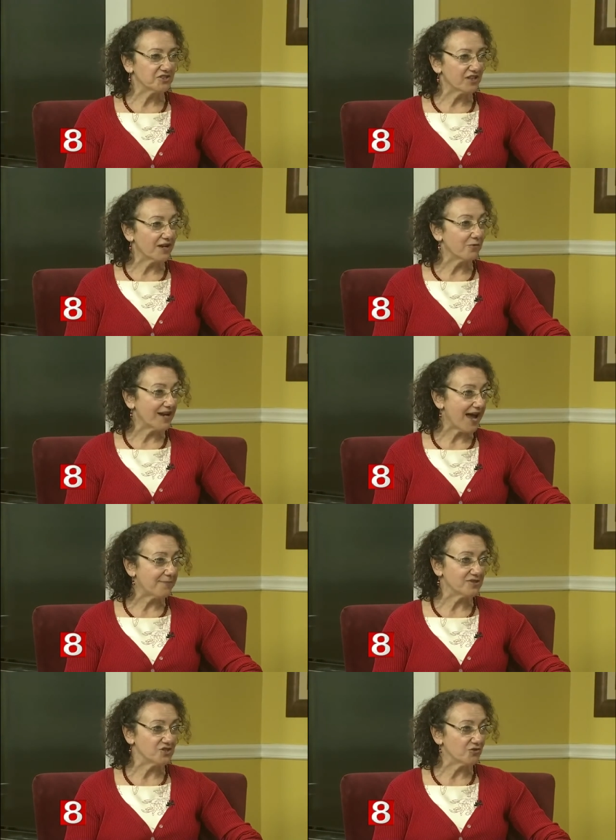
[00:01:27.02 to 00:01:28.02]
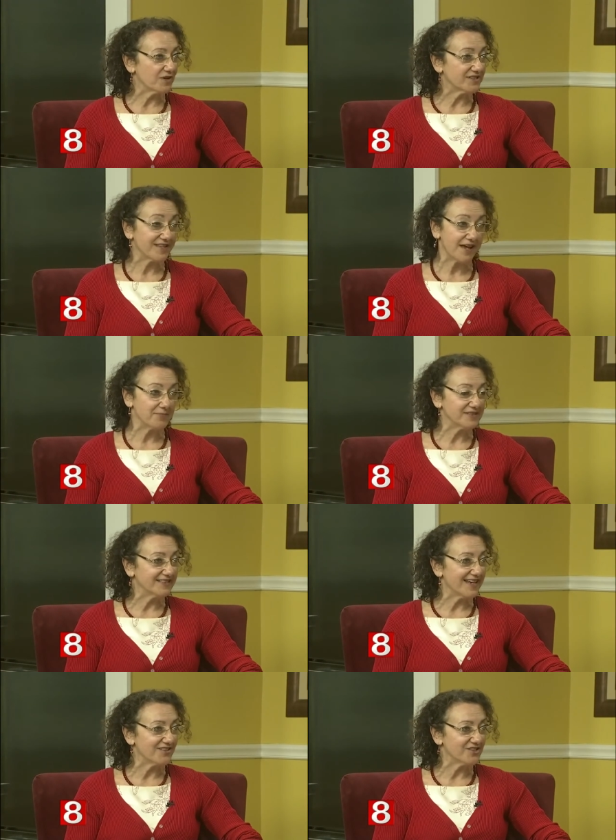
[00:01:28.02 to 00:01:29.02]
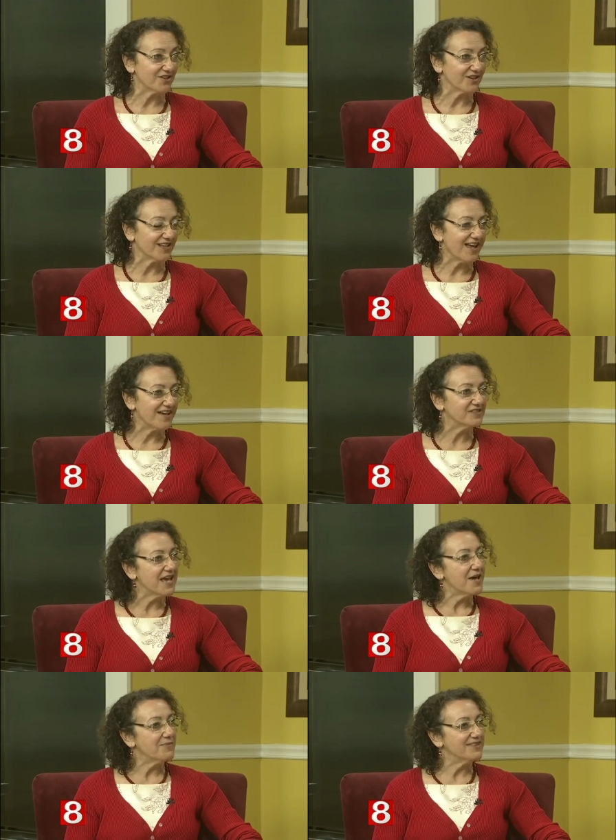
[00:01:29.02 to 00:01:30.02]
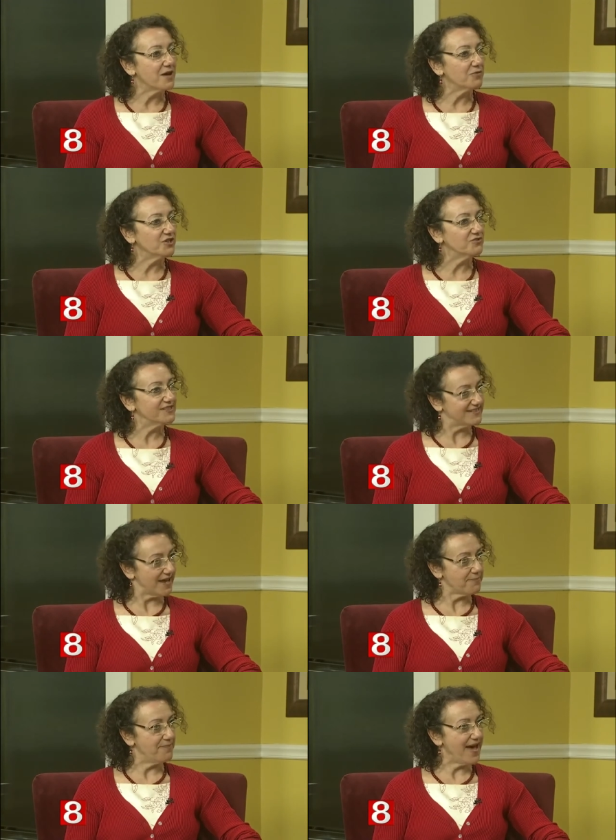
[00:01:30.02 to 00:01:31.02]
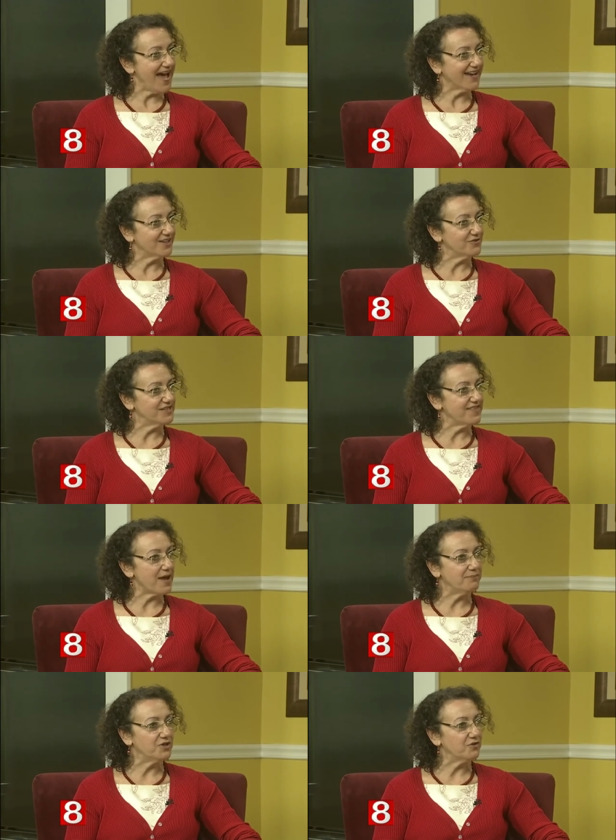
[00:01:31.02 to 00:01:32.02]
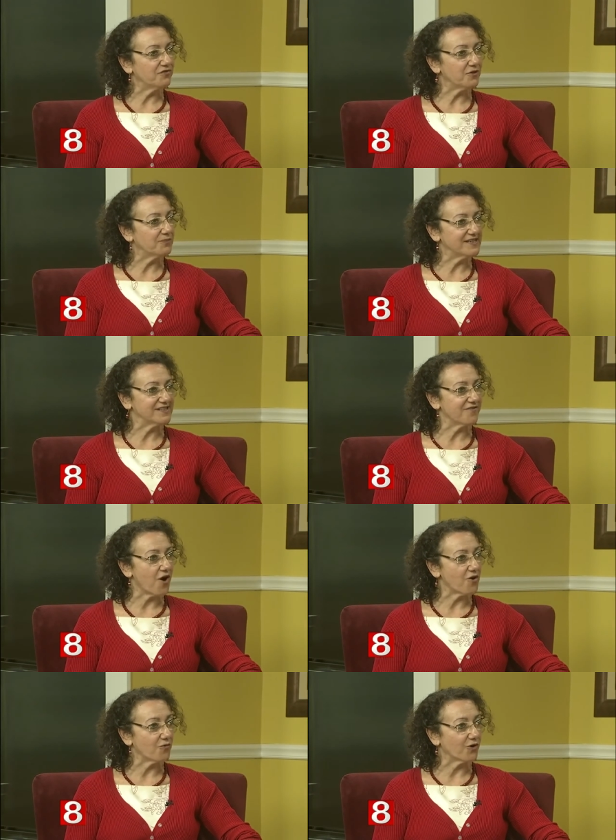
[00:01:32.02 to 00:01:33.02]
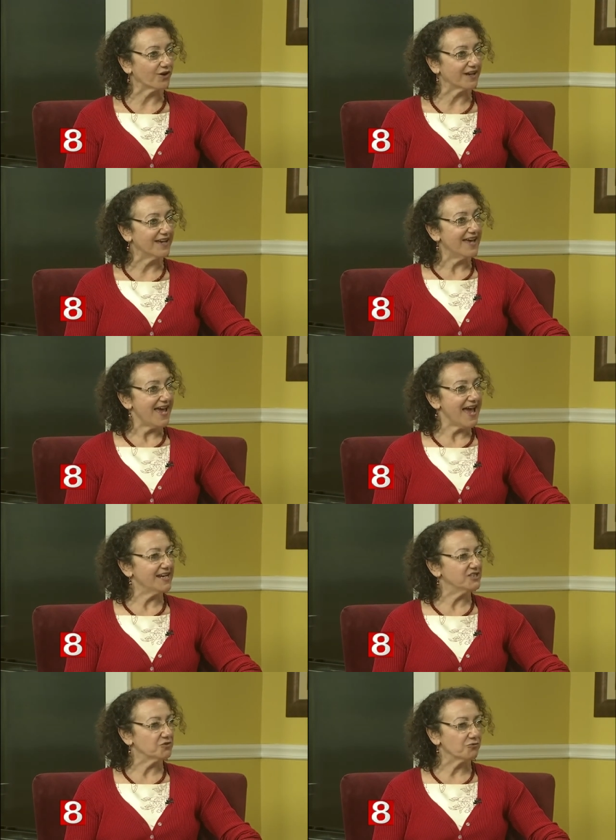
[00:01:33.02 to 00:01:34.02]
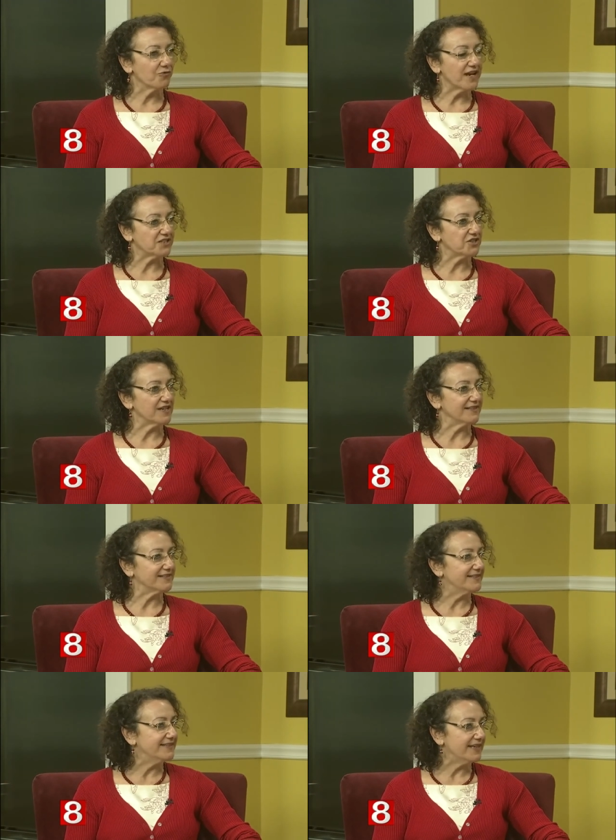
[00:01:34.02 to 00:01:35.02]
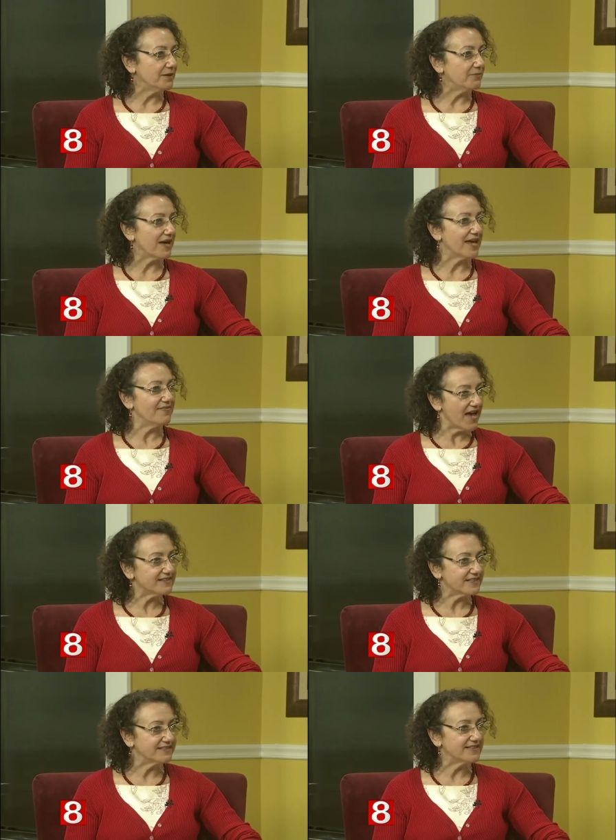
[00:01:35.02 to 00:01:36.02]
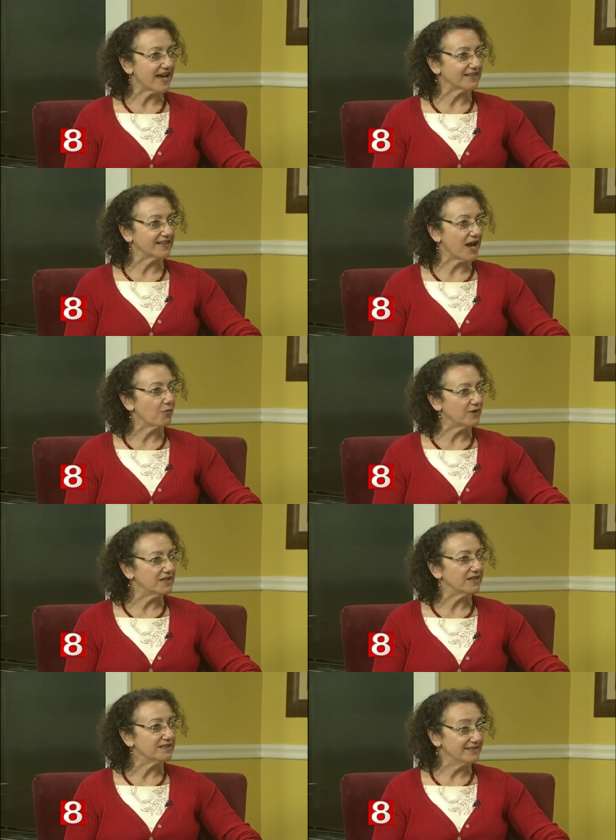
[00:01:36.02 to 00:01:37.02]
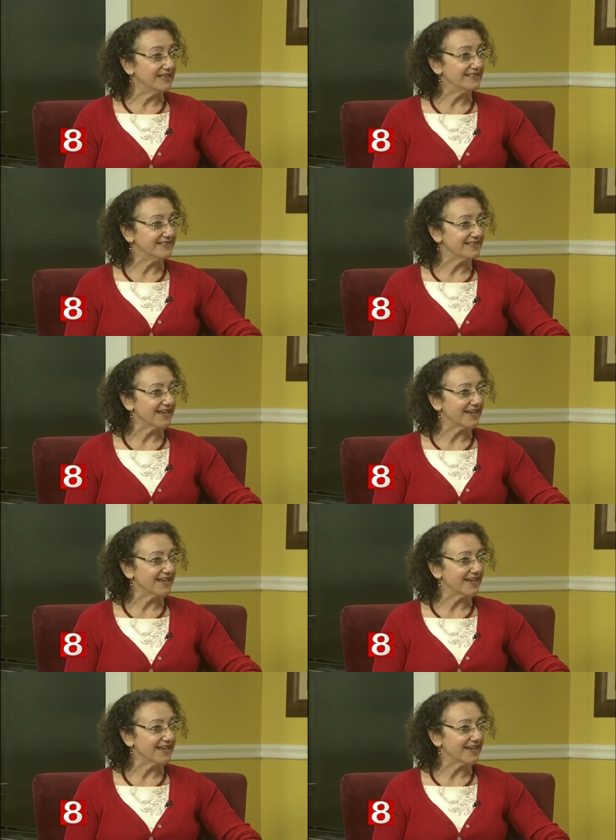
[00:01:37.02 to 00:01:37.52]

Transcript: much like what happens to us, the ups and downs in our lives. But then when you step back, you see that beautiful piece of artwork, mm -hmm. and it's rich and it's deep, and that's exactly how we need to